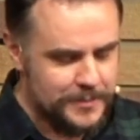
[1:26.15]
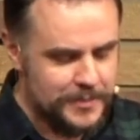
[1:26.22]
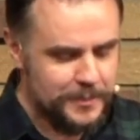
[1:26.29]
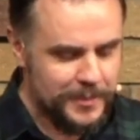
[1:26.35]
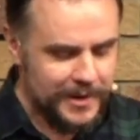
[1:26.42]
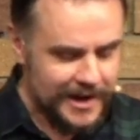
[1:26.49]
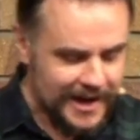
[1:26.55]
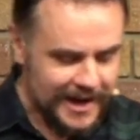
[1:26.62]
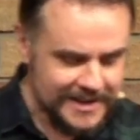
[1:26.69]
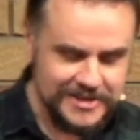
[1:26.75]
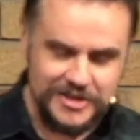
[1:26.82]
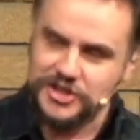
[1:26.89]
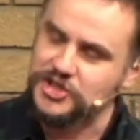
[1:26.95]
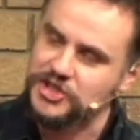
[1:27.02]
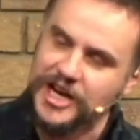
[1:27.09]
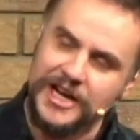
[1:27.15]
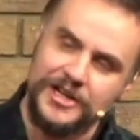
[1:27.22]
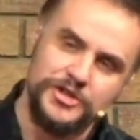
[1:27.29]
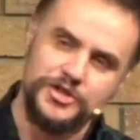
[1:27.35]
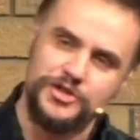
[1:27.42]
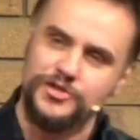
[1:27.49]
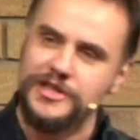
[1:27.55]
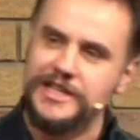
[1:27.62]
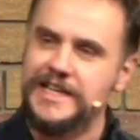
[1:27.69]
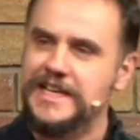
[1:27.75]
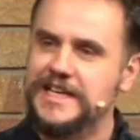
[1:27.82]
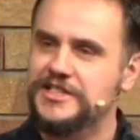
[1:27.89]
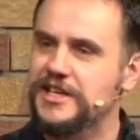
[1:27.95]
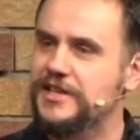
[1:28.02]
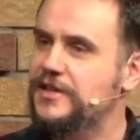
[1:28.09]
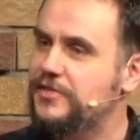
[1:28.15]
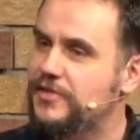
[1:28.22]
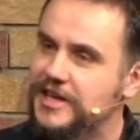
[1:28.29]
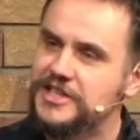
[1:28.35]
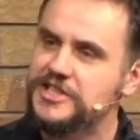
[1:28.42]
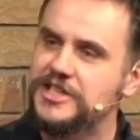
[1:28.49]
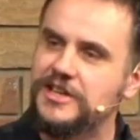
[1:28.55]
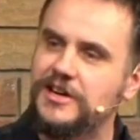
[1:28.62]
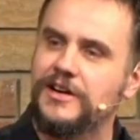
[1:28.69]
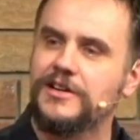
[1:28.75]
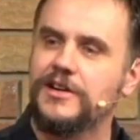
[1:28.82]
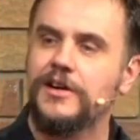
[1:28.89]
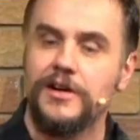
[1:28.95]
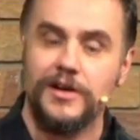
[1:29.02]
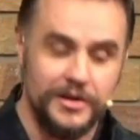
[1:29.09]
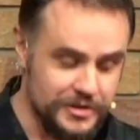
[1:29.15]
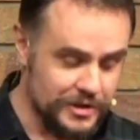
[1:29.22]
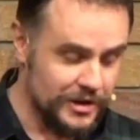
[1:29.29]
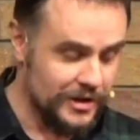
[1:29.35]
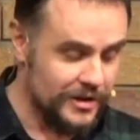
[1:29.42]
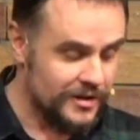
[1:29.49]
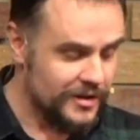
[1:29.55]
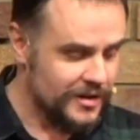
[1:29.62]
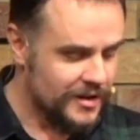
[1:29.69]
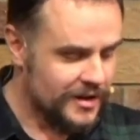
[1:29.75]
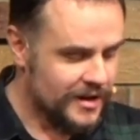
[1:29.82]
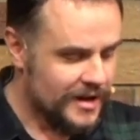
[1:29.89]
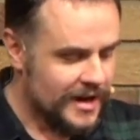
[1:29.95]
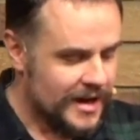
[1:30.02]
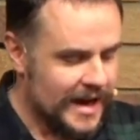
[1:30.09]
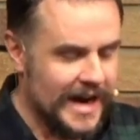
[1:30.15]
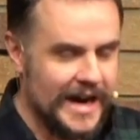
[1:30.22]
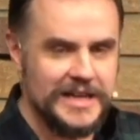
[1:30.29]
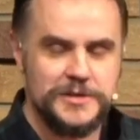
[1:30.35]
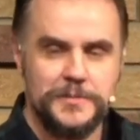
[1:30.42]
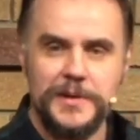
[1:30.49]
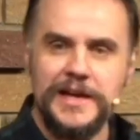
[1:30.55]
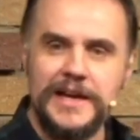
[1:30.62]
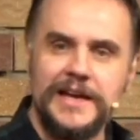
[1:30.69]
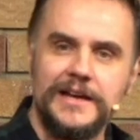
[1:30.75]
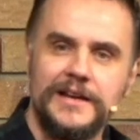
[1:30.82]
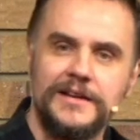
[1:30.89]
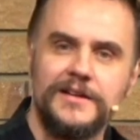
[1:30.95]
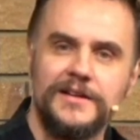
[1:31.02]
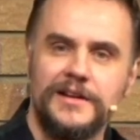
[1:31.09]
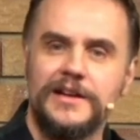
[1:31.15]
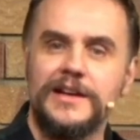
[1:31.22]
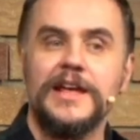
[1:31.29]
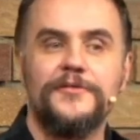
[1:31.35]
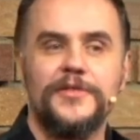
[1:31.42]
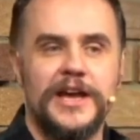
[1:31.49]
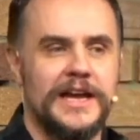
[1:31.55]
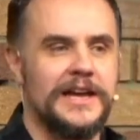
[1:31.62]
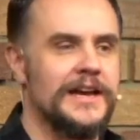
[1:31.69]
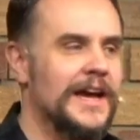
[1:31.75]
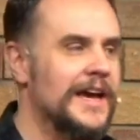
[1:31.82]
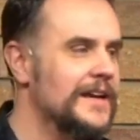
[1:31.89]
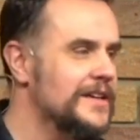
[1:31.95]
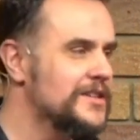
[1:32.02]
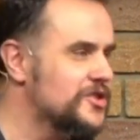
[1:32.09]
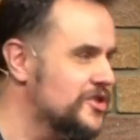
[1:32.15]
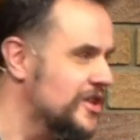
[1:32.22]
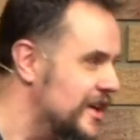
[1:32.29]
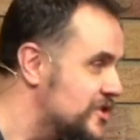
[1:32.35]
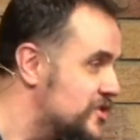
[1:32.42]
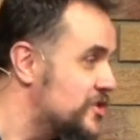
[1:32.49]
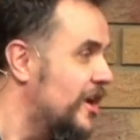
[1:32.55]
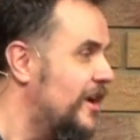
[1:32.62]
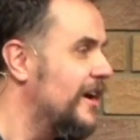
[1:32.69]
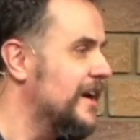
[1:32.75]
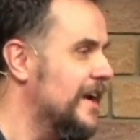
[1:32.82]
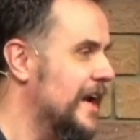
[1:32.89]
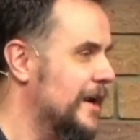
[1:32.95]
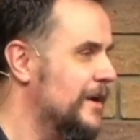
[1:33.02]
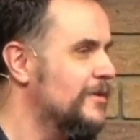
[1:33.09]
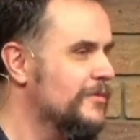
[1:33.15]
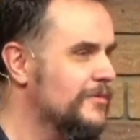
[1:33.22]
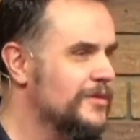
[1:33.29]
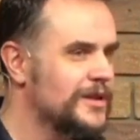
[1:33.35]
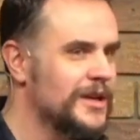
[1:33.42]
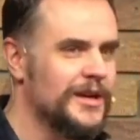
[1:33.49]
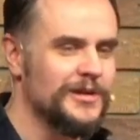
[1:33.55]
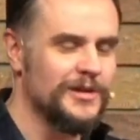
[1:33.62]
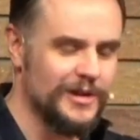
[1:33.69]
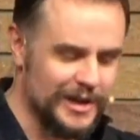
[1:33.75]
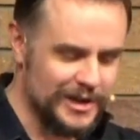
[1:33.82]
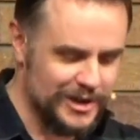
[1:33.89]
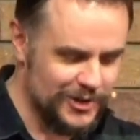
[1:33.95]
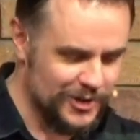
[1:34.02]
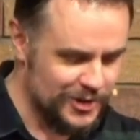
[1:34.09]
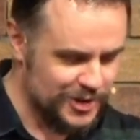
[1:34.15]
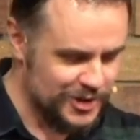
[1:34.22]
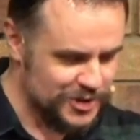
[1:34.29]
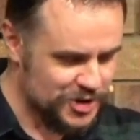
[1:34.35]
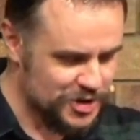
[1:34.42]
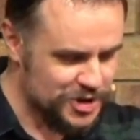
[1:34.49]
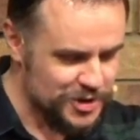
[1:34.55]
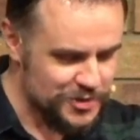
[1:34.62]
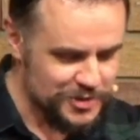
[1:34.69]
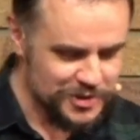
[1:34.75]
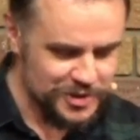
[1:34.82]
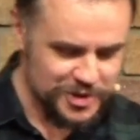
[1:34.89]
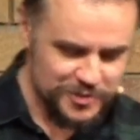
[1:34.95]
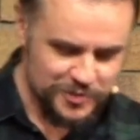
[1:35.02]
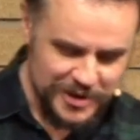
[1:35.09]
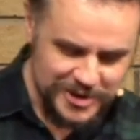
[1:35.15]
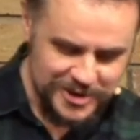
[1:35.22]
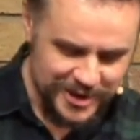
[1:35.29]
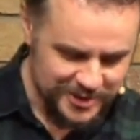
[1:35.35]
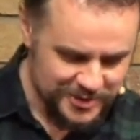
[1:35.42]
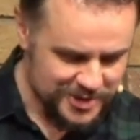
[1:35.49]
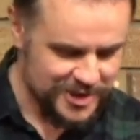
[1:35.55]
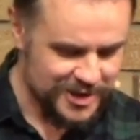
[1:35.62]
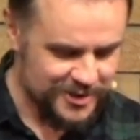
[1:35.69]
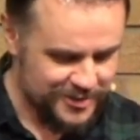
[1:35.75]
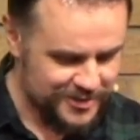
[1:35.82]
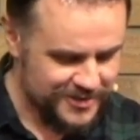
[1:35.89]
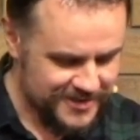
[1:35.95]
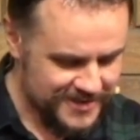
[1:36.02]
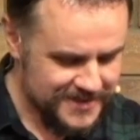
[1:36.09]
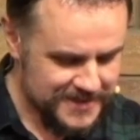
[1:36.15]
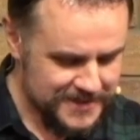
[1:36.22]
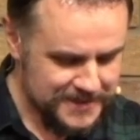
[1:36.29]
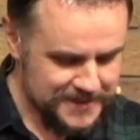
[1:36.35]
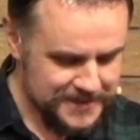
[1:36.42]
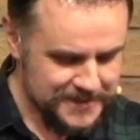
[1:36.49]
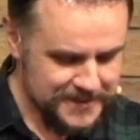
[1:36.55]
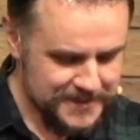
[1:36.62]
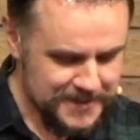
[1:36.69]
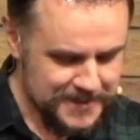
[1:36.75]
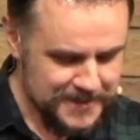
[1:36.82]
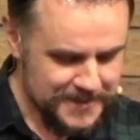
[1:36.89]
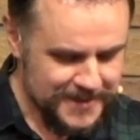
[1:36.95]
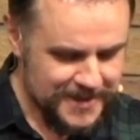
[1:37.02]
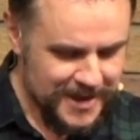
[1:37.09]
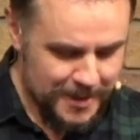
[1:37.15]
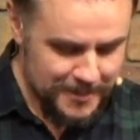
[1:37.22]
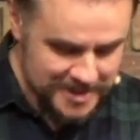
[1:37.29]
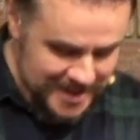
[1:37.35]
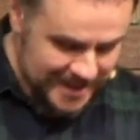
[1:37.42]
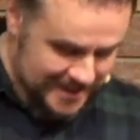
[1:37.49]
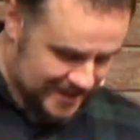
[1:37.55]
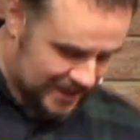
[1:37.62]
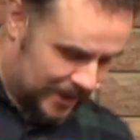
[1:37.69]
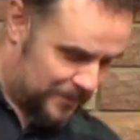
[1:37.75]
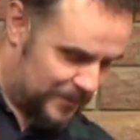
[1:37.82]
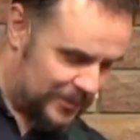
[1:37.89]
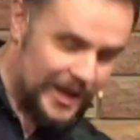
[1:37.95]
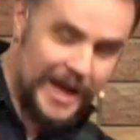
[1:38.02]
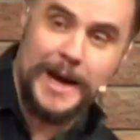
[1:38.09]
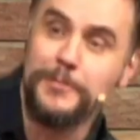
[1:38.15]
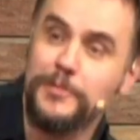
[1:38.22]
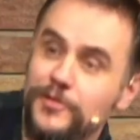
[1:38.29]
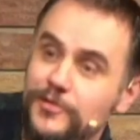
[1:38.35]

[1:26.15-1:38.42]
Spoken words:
plants and trees and the things in our garden as being living and as dying. Yeah, you know, like on a student's windowsill. I mean, take the humble apple, for